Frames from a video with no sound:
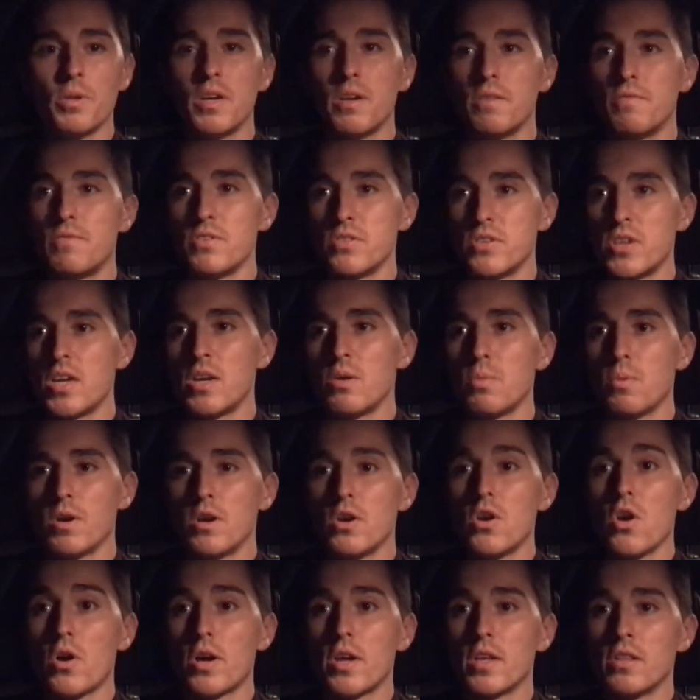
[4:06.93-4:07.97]
And if there's
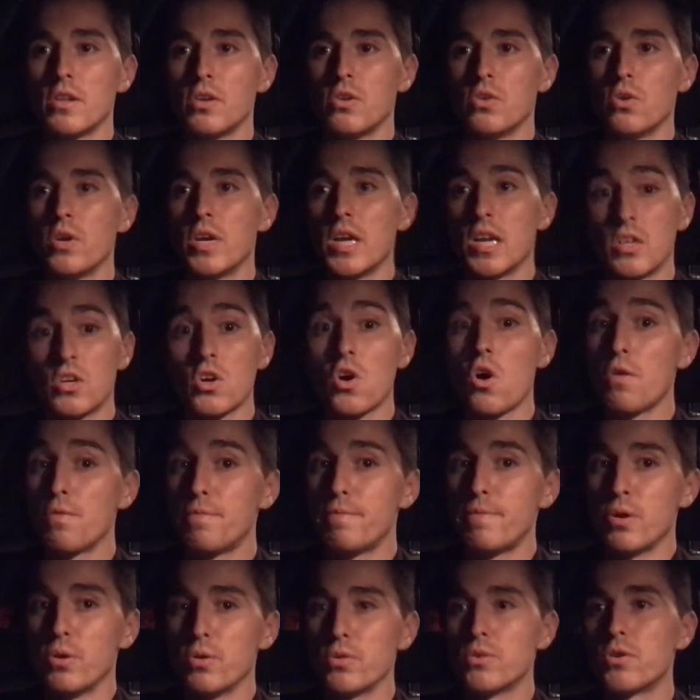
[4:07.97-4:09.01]
anyone knocking the door, Ned
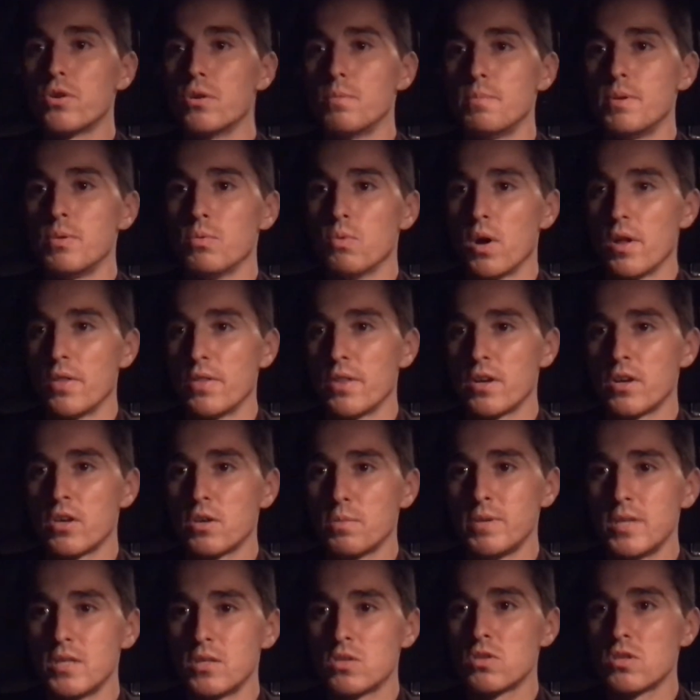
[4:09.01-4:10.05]
Caulfield could be one that
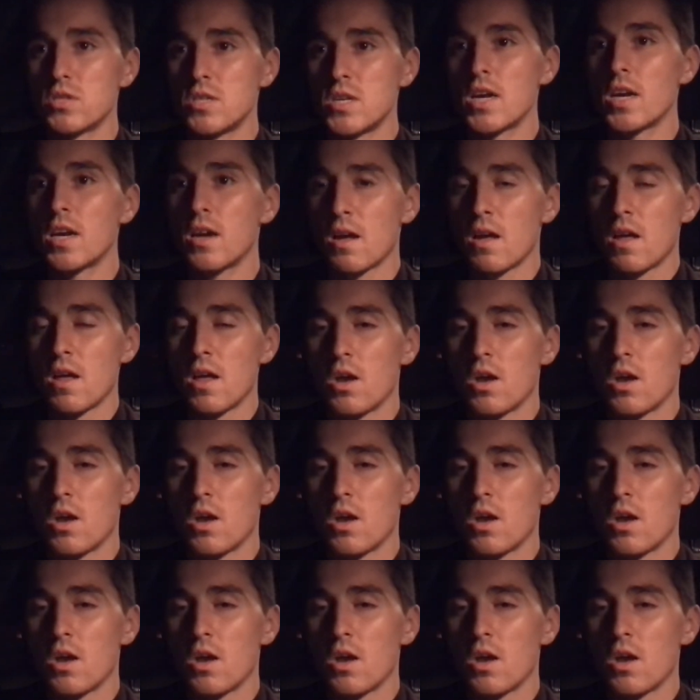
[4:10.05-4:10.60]
could be interesting.